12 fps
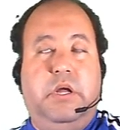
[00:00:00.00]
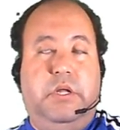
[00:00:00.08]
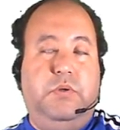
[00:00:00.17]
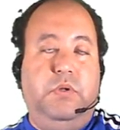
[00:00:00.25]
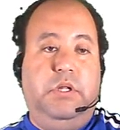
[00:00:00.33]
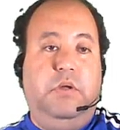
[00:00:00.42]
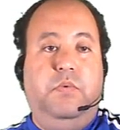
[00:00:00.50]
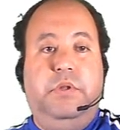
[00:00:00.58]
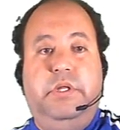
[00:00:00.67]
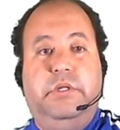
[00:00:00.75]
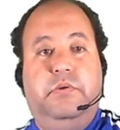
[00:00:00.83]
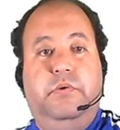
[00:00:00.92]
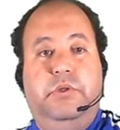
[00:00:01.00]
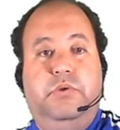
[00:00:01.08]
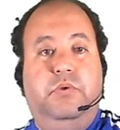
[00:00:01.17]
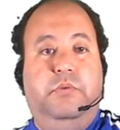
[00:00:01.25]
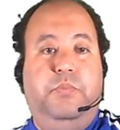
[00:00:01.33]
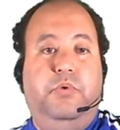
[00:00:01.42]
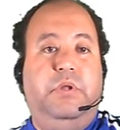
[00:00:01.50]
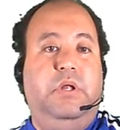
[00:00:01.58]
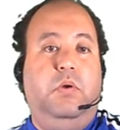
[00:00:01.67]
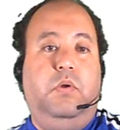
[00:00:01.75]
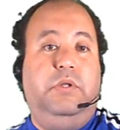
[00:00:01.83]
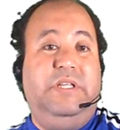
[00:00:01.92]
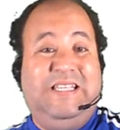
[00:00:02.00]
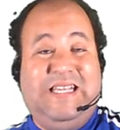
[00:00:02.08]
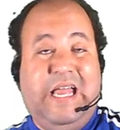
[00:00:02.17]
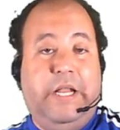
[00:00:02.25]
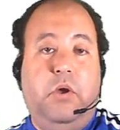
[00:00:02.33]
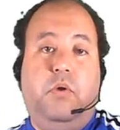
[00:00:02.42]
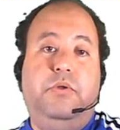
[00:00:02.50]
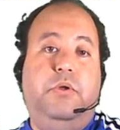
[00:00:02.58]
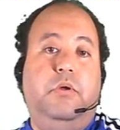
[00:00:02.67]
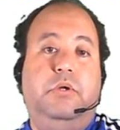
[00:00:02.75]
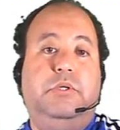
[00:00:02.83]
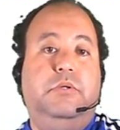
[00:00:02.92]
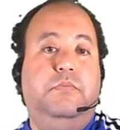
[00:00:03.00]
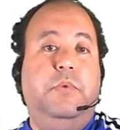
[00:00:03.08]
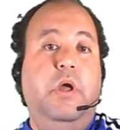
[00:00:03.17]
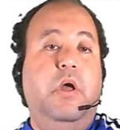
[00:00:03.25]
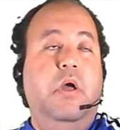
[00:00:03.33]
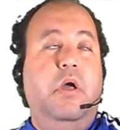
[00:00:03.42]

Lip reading: Actually, the wood is going to input all design, all the custom